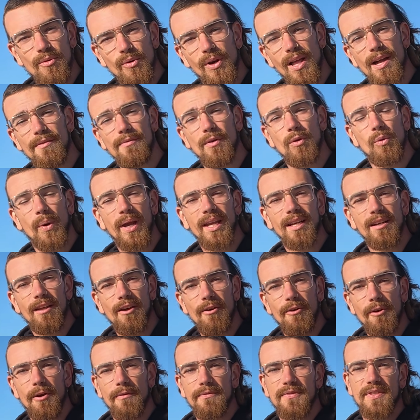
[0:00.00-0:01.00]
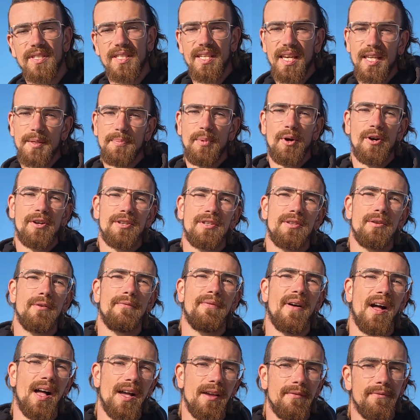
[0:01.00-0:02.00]
We'll have a wing load of
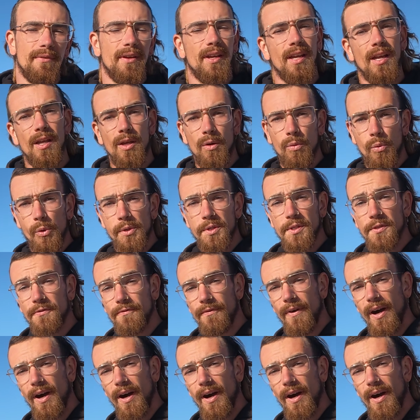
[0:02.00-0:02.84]
6.25 with